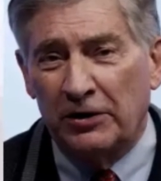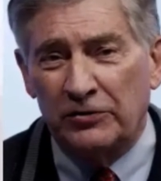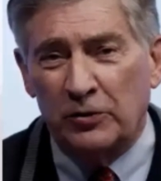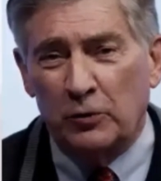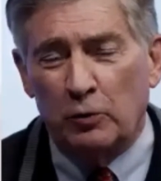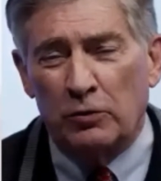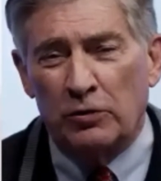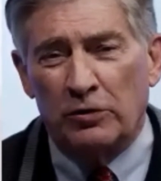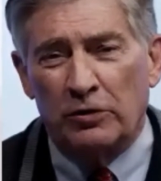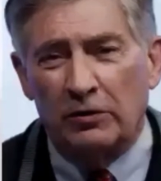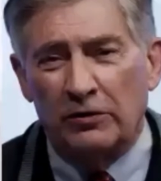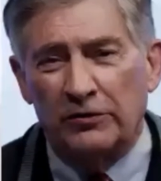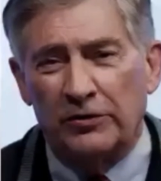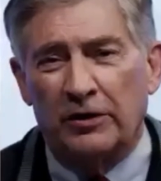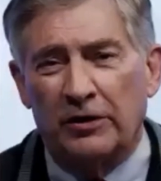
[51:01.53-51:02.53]
the world,
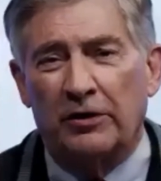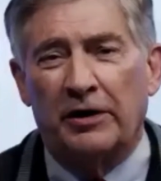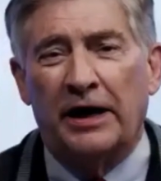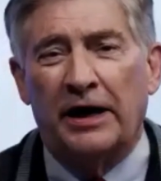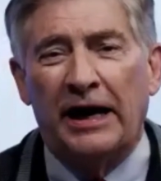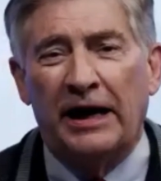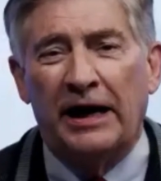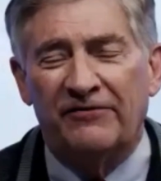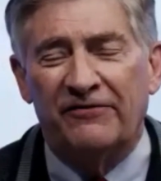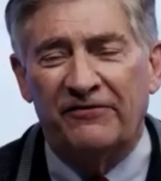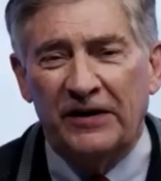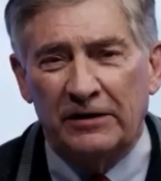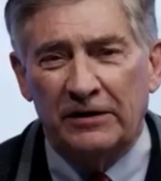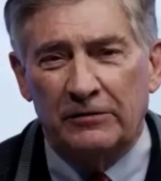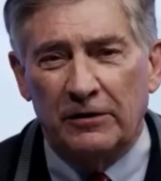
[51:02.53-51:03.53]
there are
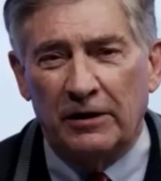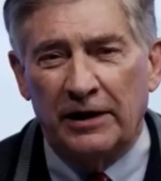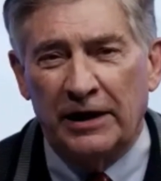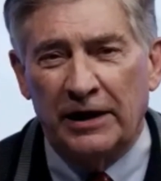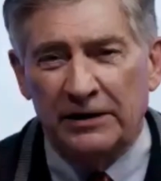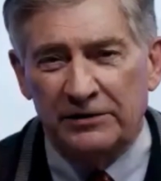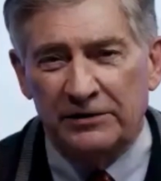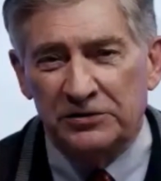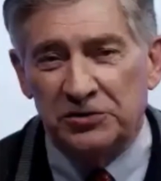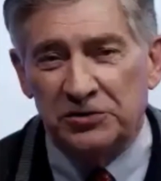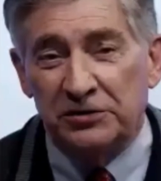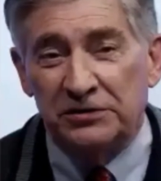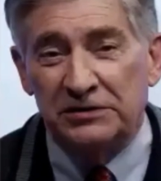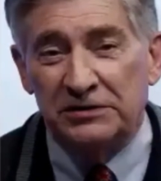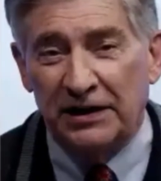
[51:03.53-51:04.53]
fecal
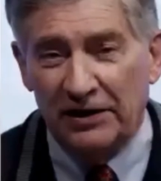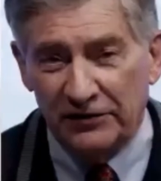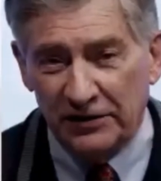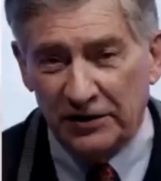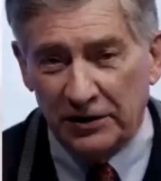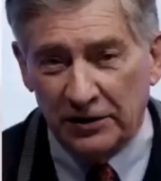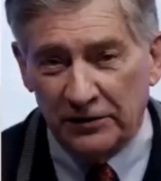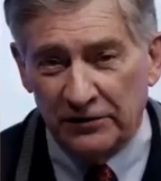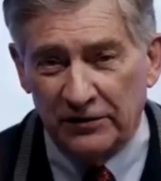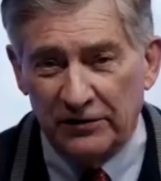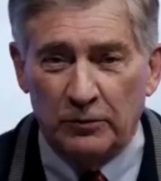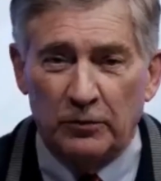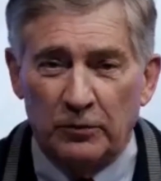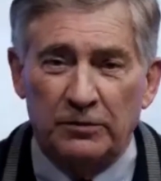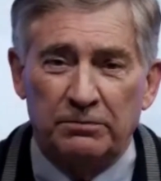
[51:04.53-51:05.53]
antigen test kits that
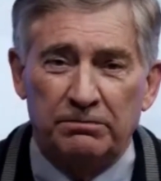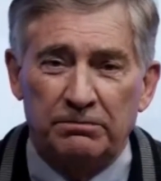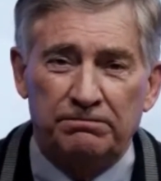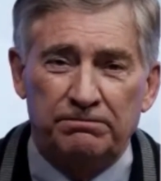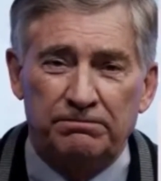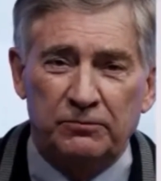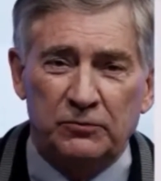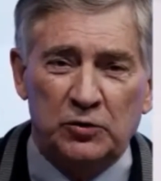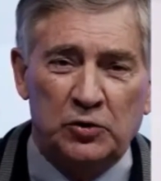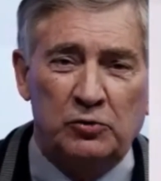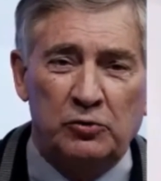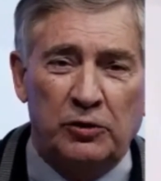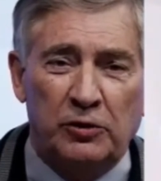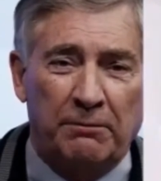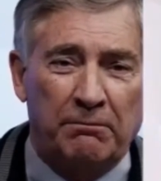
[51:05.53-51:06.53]
would
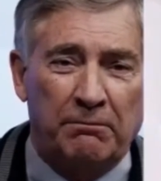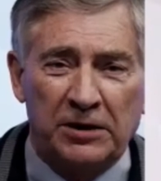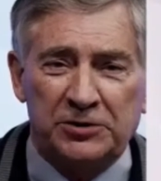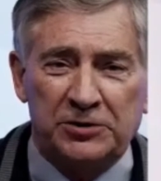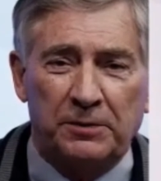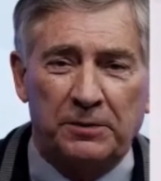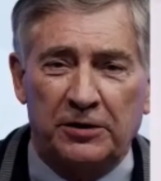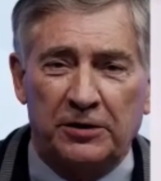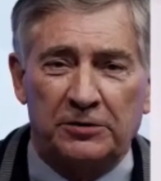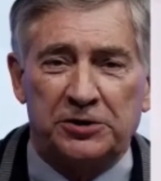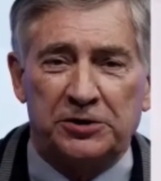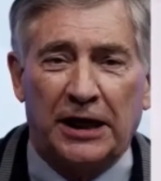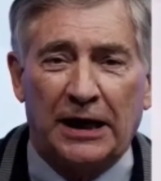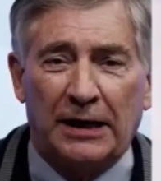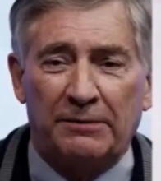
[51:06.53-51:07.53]
do a much better
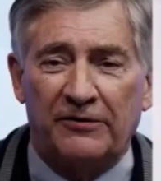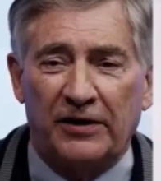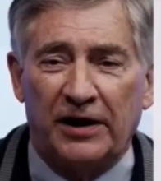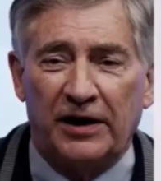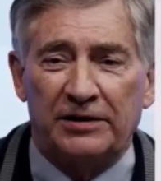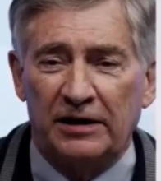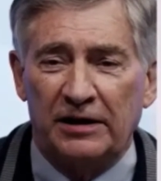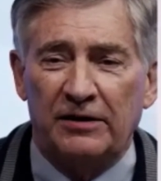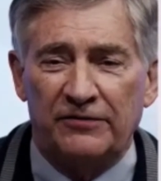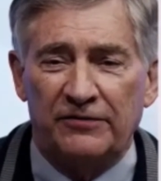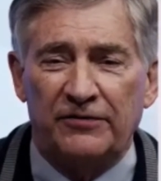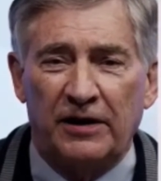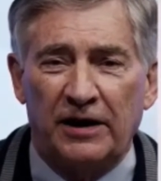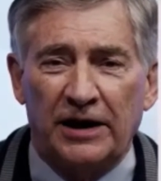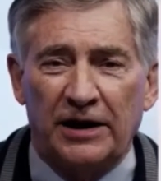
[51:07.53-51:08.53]
job of
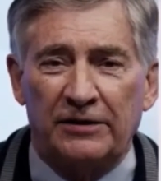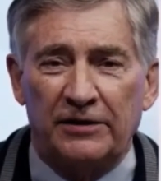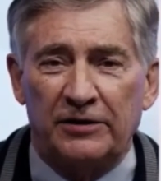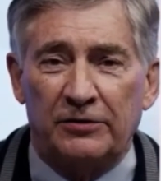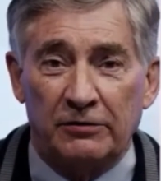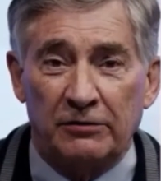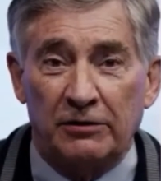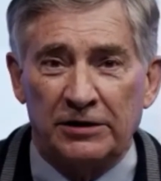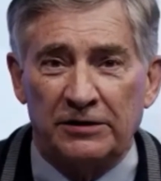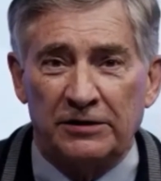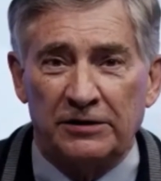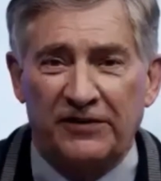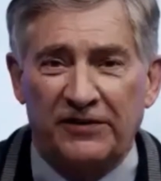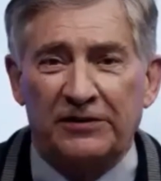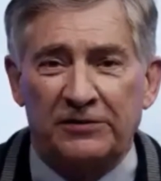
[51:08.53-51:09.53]
identifying the early
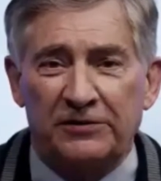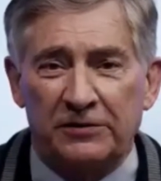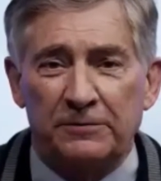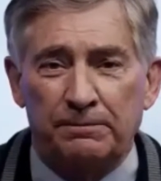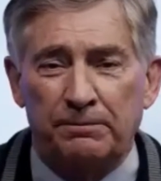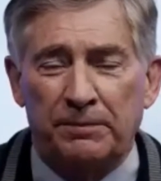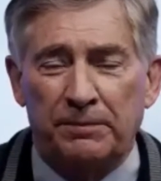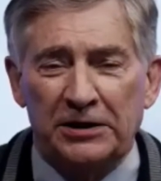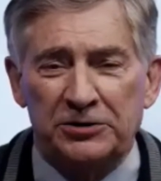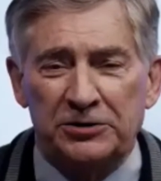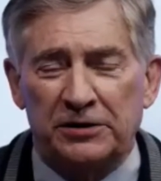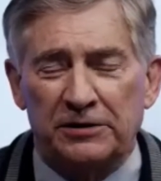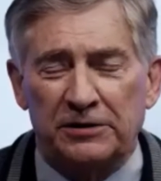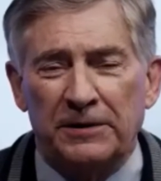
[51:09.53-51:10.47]
infected patient.